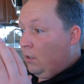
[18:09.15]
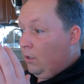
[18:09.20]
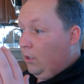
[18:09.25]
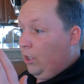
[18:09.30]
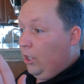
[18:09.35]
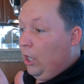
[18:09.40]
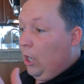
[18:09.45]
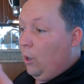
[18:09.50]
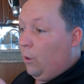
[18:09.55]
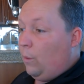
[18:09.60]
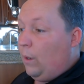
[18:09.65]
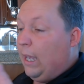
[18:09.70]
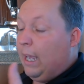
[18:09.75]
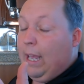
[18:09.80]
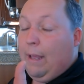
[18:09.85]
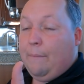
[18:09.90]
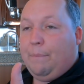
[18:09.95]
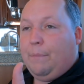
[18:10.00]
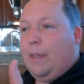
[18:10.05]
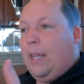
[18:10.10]
You know,
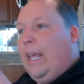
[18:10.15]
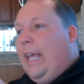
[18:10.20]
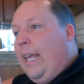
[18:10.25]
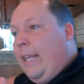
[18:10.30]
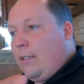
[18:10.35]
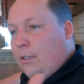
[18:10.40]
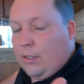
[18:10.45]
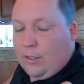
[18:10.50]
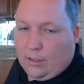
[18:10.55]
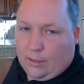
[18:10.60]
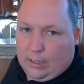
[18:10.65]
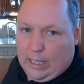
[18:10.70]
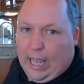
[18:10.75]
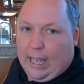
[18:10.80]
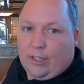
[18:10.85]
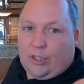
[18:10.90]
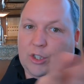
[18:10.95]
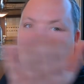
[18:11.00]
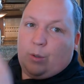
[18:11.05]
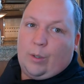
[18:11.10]
it
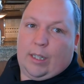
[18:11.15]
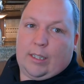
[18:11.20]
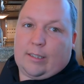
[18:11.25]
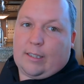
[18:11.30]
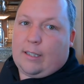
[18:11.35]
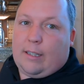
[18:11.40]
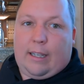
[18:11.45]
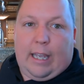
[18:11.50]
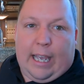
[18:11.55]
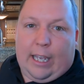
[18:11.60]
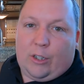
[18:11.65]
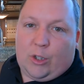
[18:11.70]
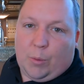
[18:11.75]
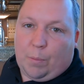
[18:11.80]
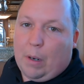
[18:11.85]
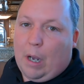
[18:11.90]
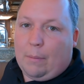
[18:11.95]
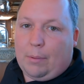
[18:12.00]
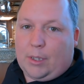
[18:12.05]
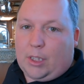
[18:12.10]
as soon as Andrew
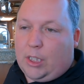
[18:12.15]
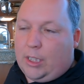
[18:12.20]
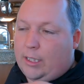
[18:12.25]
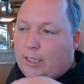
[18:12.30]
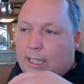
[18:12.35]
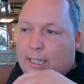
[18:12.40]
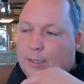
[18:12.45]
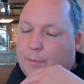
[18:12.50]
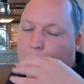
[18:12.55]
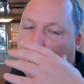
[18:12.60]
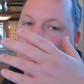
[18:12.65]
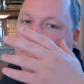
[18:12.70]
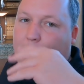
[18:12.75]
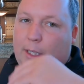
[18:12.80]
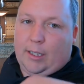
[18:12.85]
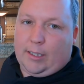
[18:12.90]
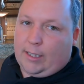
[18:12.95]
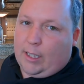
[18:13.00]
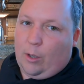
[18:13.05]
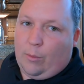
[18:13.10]
publishes, it's probably
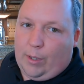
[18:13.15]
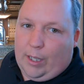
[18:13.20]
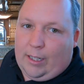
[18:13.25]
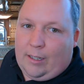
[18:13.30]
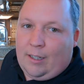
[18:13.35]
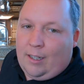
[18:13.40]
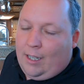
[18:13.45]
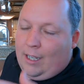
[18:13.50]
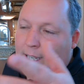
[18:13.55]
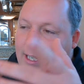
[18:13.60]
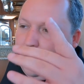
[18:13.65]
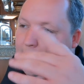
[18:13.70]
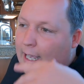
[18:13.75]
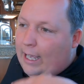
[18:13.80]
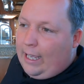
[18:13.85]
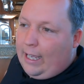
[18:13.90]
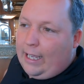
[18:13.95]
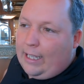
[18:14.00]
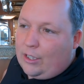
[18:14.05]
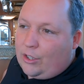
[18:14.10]
going to sell within
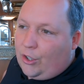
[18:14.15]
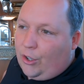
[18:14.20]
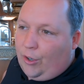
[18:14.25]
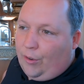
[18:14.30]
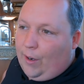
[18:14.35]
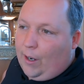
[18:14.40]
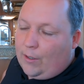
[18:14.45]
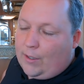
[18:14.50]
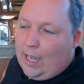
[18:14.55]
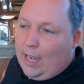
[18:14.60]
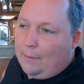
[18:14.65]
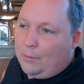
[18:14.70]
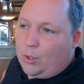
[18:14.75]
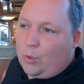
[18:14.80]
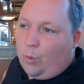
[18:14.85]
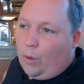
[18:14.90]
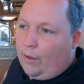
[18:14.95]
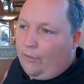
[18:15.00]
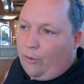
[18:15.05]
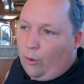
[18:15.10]
his turnaround time is
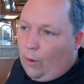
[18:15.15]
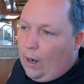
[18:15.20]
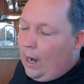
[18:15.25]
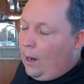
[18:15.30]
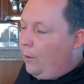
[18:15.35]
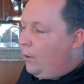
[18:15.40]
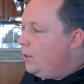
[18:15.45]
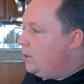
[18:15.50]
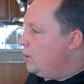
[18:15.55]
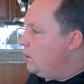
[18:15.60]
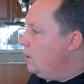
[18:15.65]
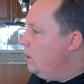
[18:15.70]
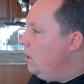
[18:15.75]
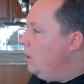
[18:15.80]
24 hours.